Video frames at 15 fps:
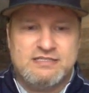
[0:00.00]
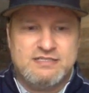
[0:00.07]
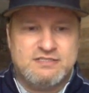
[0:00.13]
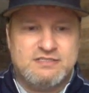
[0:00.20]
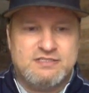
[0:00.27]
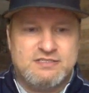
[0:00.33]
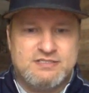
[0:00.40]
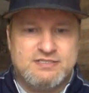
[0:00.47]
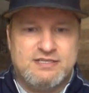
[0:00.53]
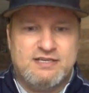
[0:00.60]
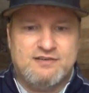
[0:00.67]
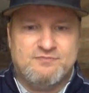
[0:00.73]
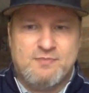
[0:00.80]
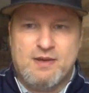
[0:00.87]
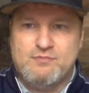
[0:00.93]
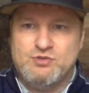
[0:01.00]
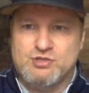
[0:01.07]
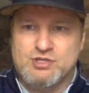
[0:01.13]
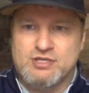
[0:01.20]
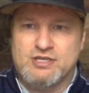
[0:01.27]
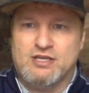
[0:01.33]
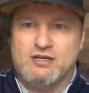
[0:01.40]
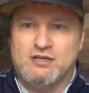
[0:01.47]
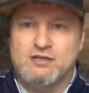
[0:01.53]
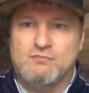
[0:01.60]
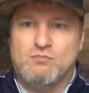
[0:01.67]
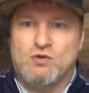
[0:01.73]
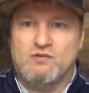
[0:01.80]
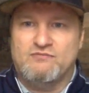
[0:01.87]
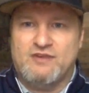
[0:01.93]
just to see if maybe you could get a
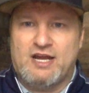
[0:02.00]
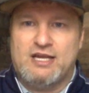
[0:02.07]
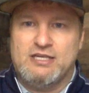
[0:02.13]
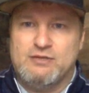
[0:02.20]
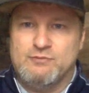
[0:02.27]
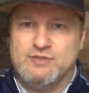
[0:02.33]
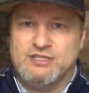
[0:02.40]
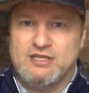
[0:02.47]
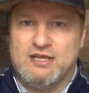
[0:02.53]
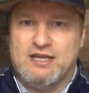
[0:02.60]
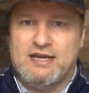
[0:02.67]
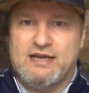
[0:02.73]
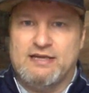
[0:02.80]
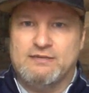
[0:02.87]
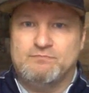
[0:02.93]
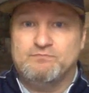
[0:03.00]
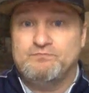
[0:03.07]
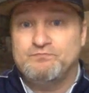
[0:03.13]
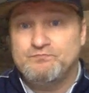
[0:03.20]
little more value with the line.